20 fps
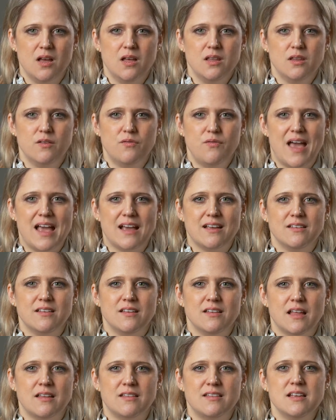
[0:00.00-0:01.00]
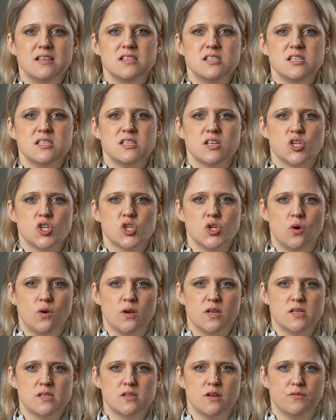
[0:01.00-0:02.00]
The fact that this is a
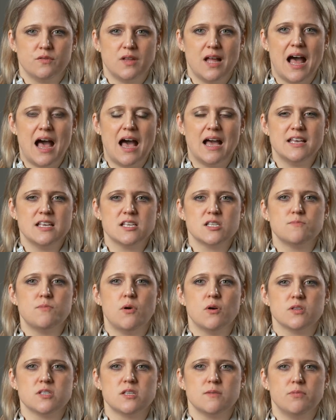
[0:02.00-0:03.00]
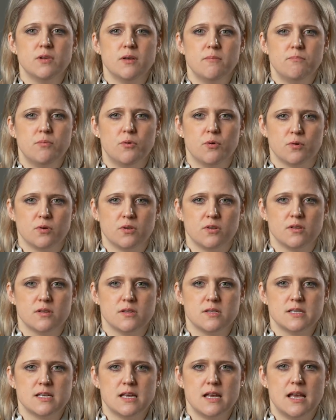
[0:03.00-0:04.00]
choice of the highest possible
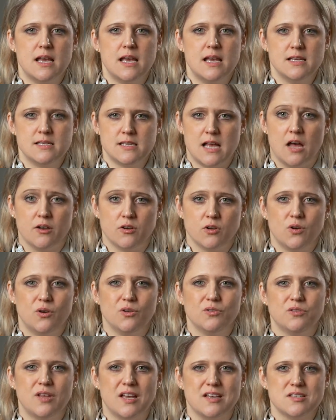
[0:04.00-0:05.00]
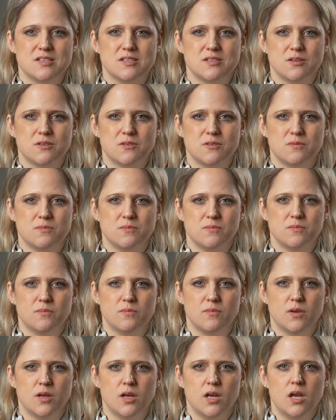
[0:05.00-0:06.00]
importance is uncontested.
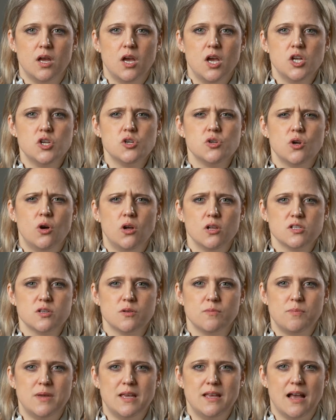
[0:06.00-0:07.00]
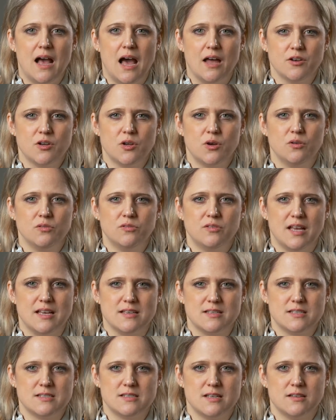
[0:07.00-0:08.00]
It should also be
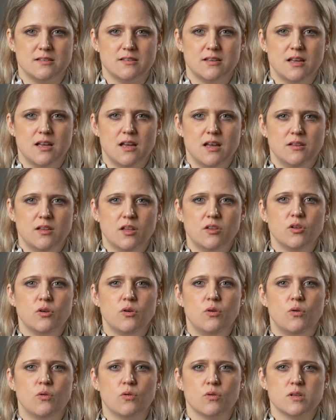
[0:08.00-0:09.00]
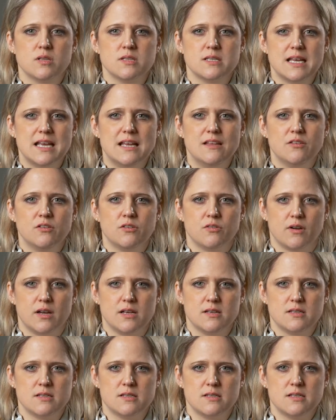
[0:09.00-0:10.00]
uncontested that the court's
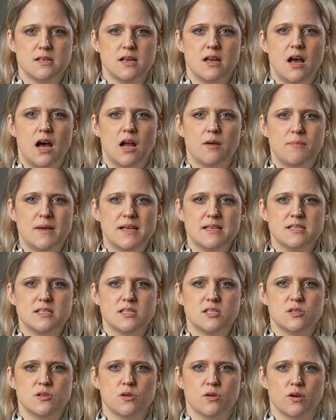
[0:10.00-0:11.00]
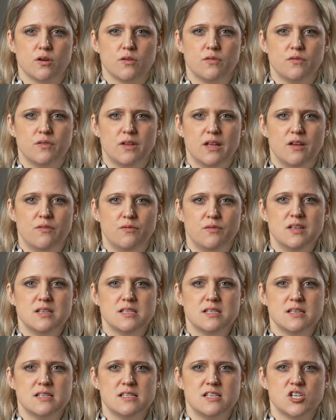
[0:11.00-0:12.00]
interests are best served if this
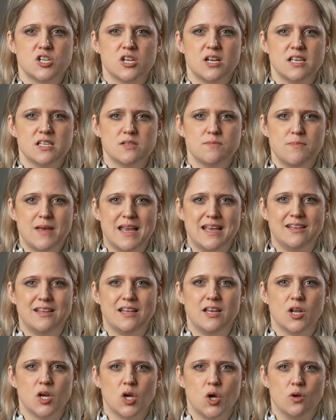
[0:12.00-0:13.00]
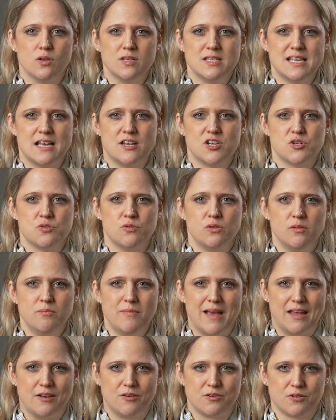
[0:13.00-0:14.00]
decision is made in a consensual
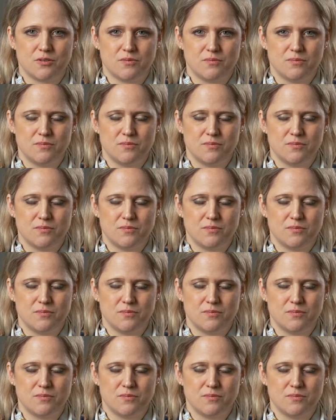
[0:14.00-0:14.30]
manner.